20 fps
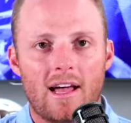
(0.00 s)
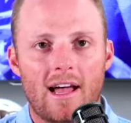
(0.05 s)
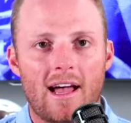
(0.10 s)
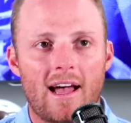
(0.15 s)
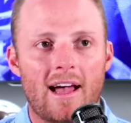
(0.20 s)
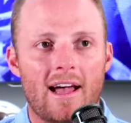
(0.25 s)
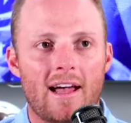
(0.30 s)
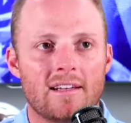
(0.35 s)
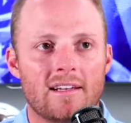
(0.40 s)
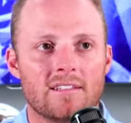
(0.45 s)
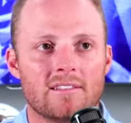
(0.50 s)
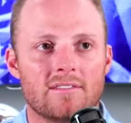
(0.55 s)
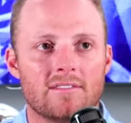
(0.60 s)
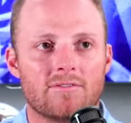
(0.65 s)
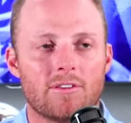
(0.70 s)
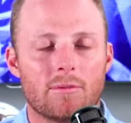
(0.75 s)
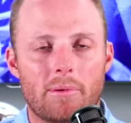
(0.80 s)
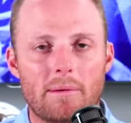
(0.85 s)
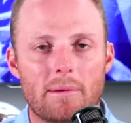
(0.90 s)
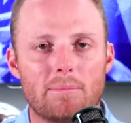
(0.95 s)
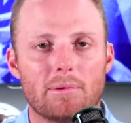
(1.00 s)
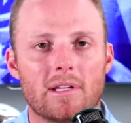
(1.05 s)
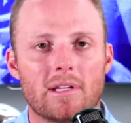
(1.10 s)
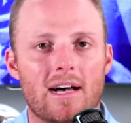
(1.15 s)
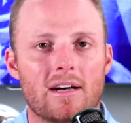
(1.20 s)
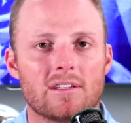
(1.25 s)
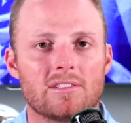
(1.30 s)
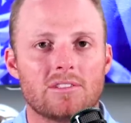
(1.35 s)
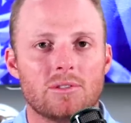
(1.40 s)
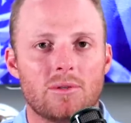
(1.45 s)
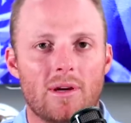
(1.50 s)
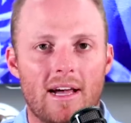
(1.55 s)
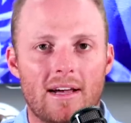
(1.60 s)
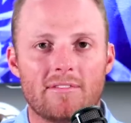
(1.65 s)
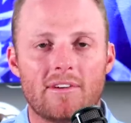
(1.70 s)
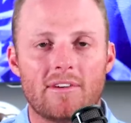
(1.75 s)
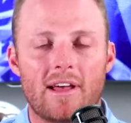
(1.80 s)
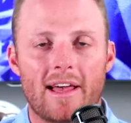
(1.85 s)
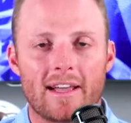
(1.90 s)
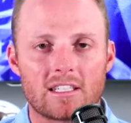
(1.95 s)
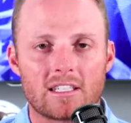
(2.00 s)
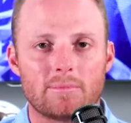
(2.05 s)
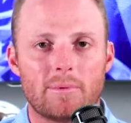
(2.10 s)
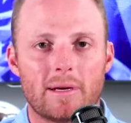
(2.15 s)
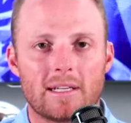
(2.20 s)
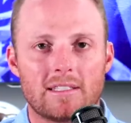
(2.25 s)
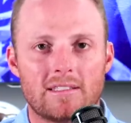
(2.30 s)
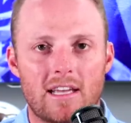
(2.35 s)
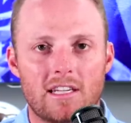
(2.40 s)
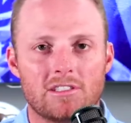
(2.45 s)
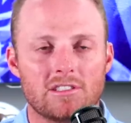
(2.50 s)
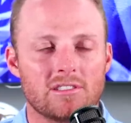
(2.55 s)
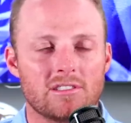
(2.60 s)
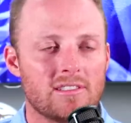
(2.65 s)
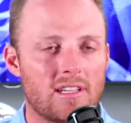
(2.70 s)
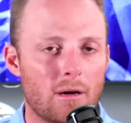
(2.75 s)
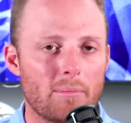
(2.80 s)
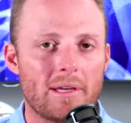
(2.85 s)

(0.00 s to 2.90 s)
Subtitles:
And for people now to have expectations,